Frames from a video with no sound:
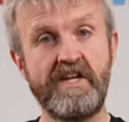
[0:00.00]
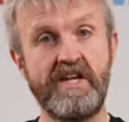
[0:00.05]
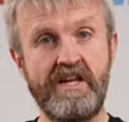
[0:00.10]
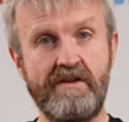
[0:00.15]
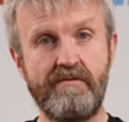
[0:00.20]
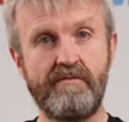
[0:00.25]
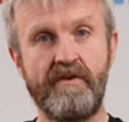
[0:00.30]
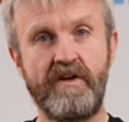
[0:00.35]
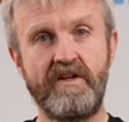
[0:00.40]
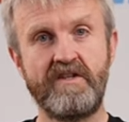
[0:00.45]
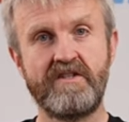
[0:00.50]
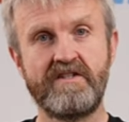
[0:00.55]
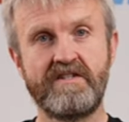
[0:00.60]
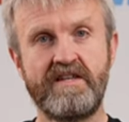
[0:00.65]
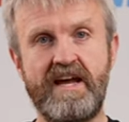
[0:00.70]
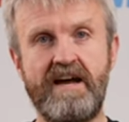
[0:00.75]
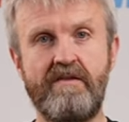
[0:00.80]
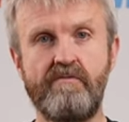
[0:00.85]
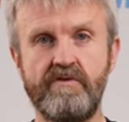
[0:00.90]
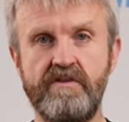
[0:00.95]
neat features they
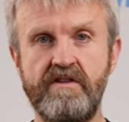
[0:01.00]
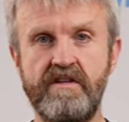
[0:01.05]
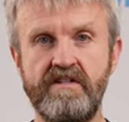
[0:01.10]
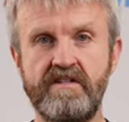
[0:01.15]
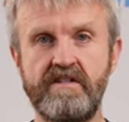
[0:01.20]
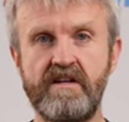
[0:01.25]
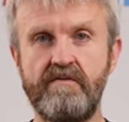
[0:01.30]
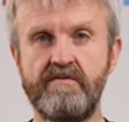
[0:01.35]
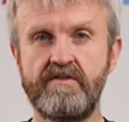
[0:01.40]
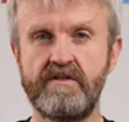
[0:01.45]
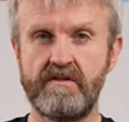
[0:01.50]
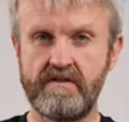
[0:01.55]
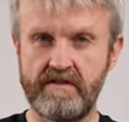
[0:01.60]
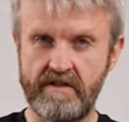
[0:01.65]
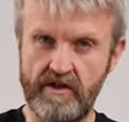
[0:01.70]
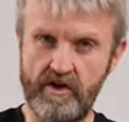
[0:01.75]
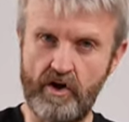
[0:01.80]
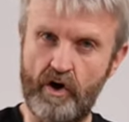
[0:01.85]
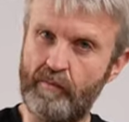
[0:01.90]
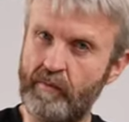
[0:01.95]
have with these gloves that's
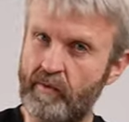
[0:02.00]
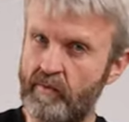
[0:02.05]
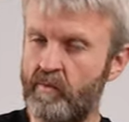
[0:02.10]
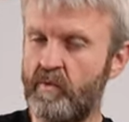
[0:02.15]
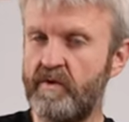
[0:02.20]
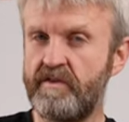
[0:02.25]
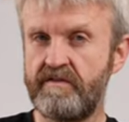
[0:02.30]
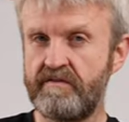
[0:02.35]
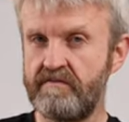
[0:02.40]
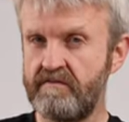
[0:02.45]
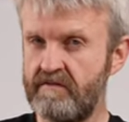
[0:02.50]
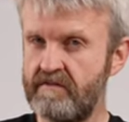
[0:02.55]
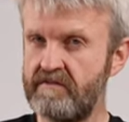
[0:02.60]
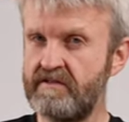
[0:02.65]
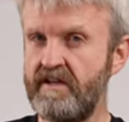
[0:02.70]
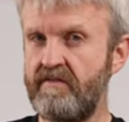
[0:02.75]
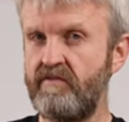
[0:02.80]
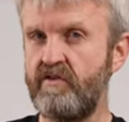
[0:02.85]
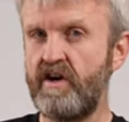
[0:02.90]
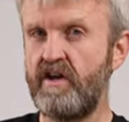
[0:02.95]
in common with
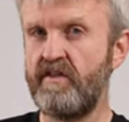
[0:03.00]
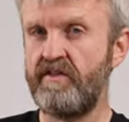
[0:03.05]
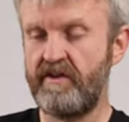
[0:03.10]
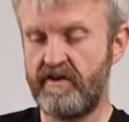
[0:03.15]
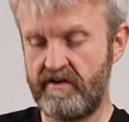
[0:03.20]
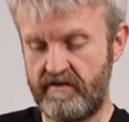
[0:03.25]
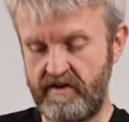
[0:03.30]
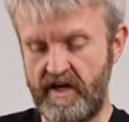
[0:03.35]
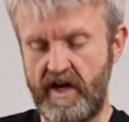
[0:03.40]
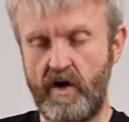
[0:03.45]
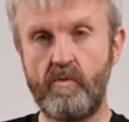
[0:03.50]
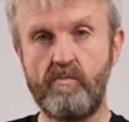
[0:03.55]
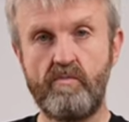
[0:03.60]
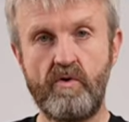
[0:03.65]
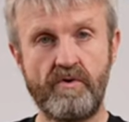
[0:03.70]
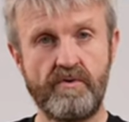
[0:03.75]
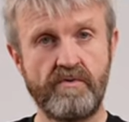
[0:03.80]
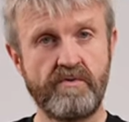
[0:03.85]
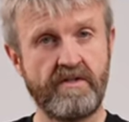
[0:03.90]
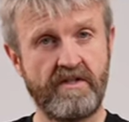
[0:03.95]
several other Held
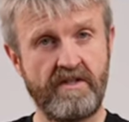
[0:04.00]
models